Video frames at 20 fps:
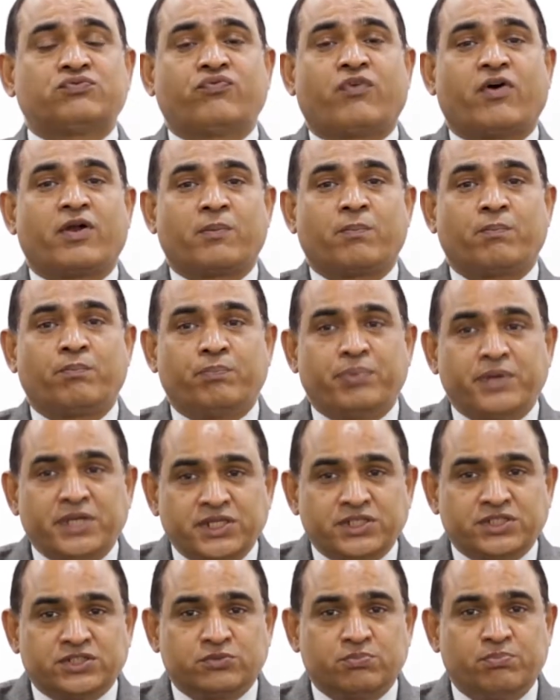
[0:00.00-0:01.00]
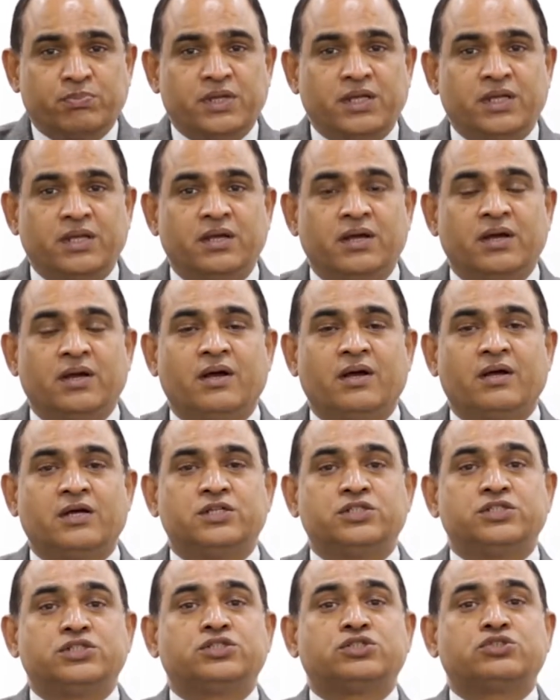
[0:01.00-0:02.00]
for peace be
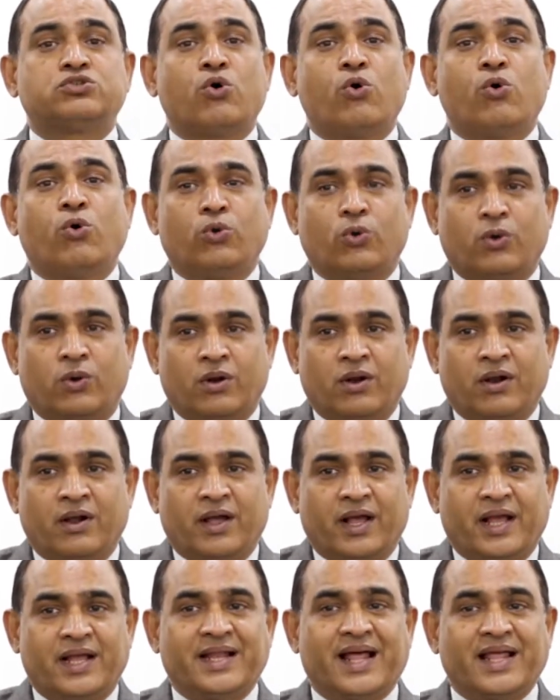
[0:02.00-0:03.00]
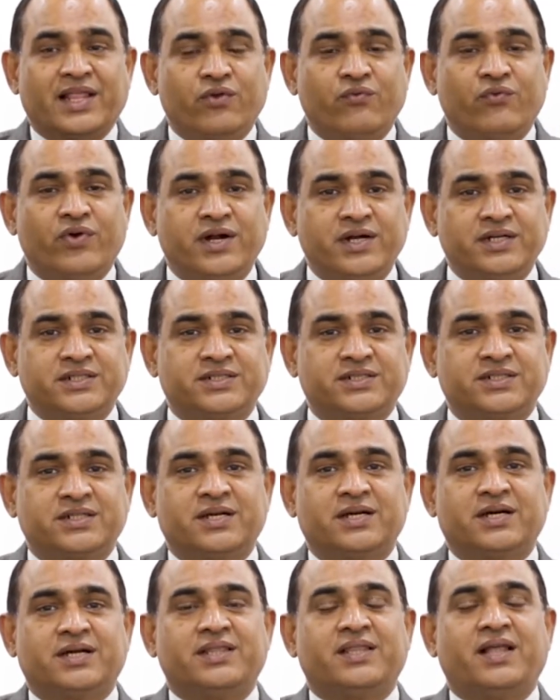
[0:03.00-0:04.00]
sown. In other words,
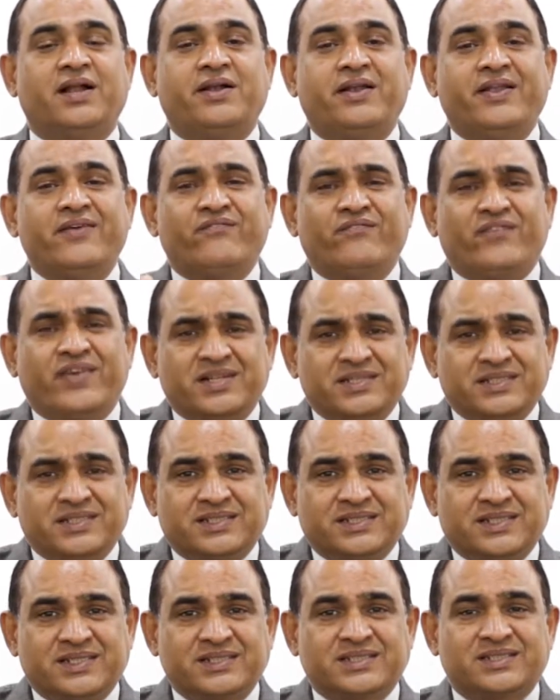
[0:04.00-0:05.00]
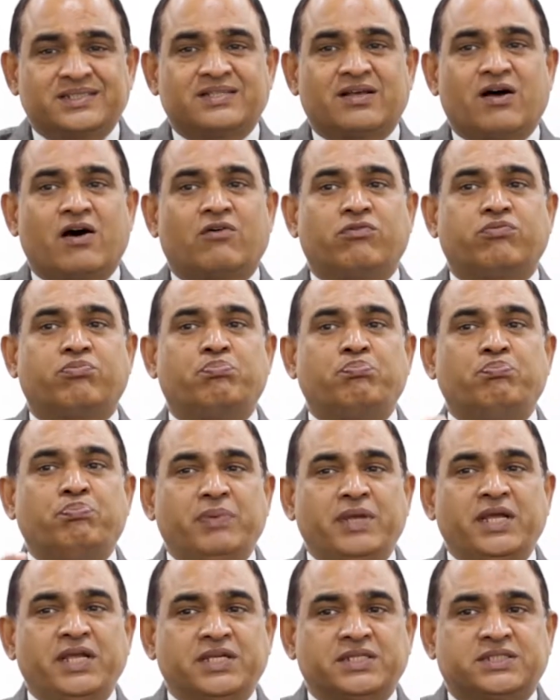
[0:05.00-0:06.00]
the defenses of
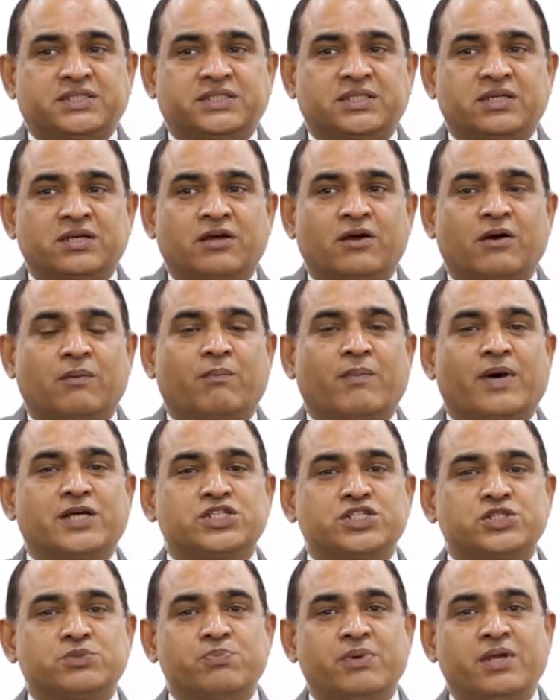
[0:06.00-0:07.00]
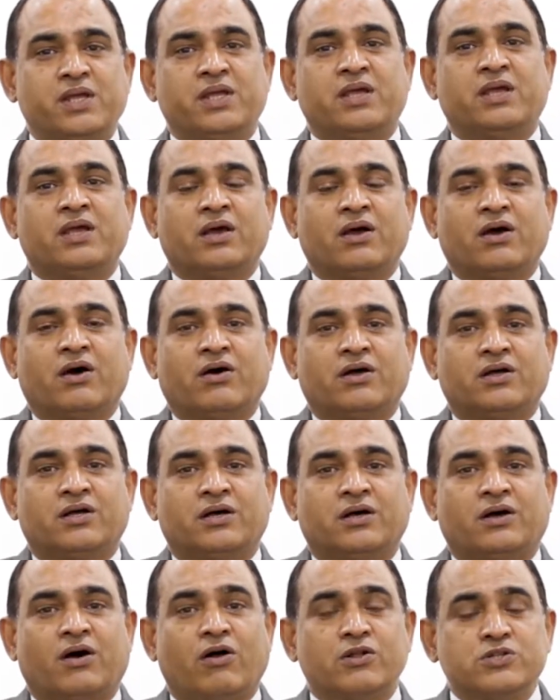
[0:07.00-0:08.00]
peace must be
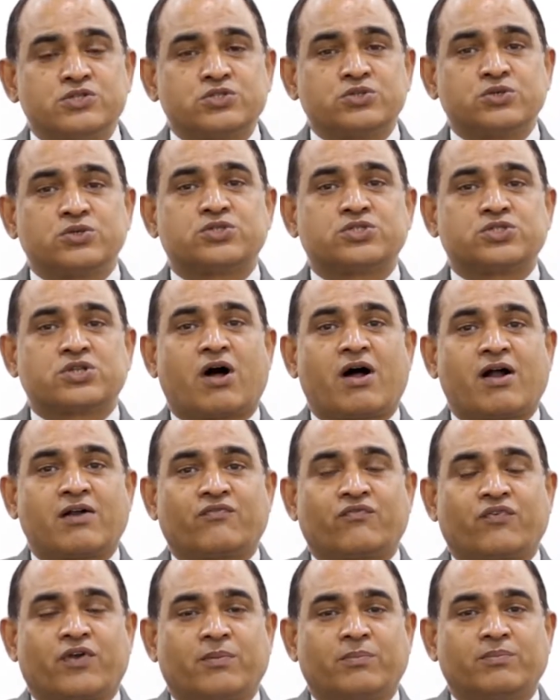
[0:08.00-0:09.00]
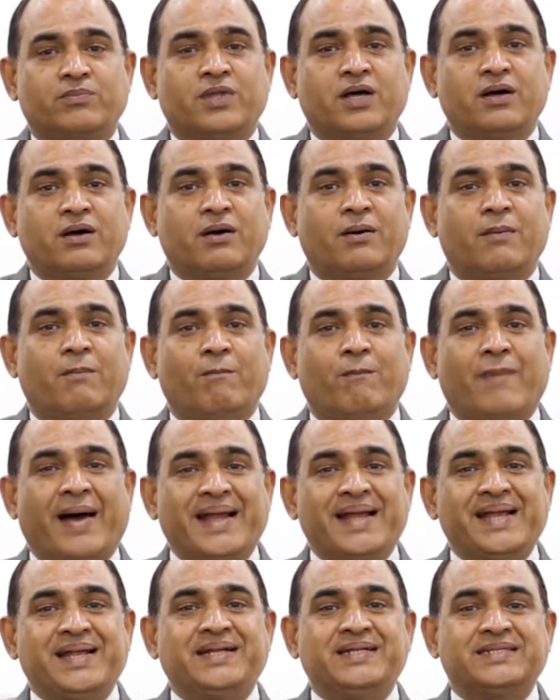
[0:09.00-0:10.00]
also start from the
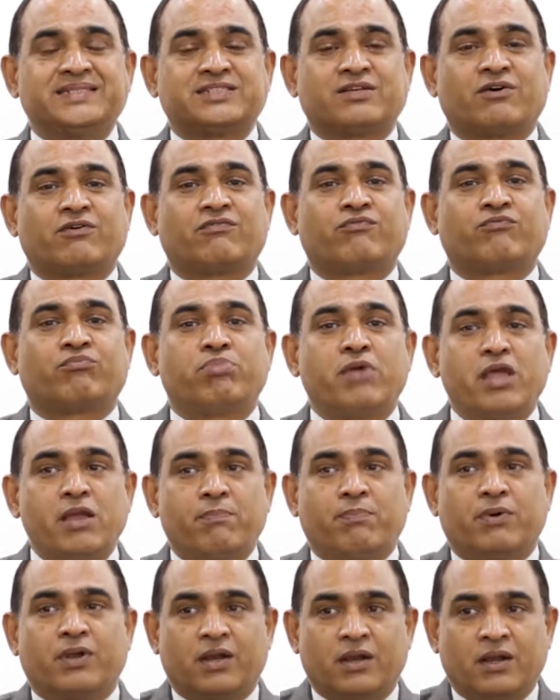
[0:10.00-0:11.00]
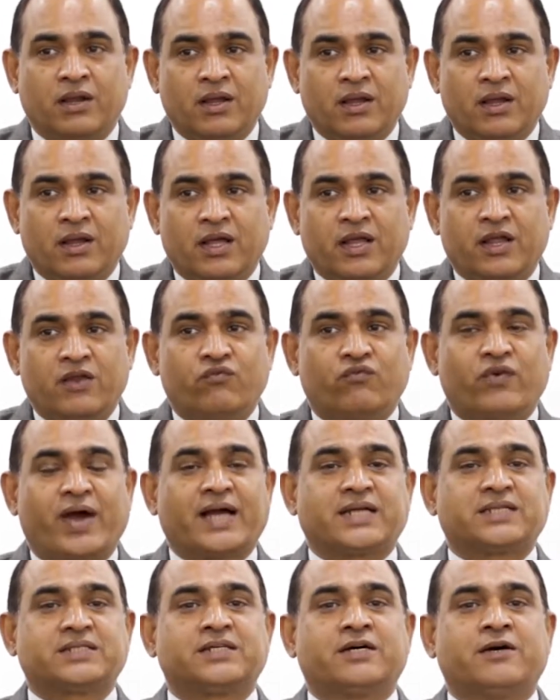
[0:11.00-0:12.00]
minds of people. In
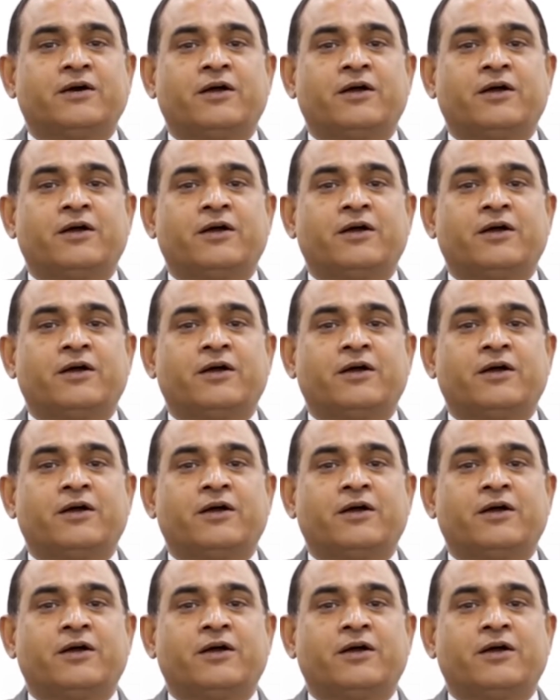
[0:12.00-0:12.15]
fact,